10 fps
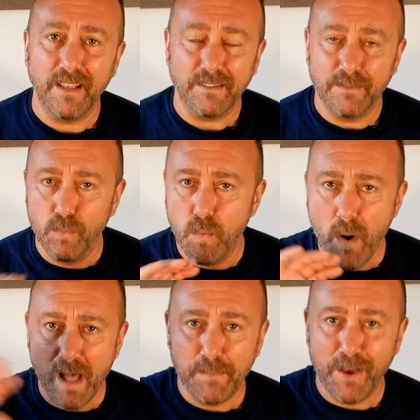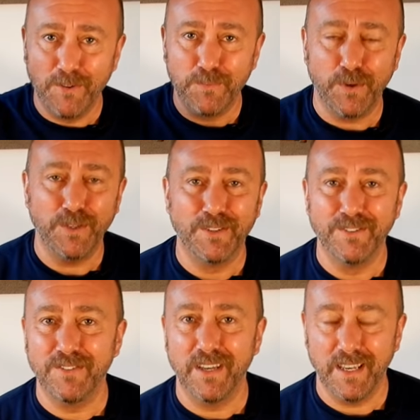That's well beyond what you can
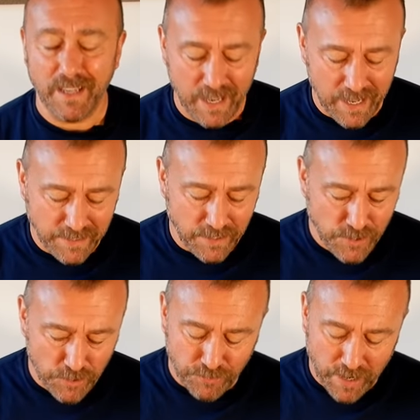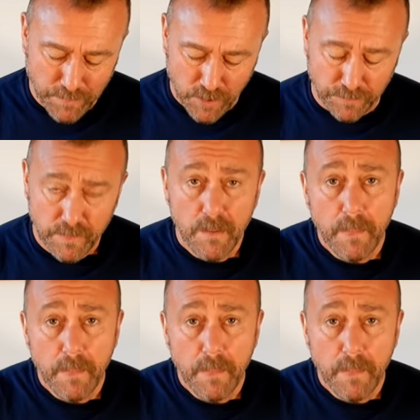see and not a great move.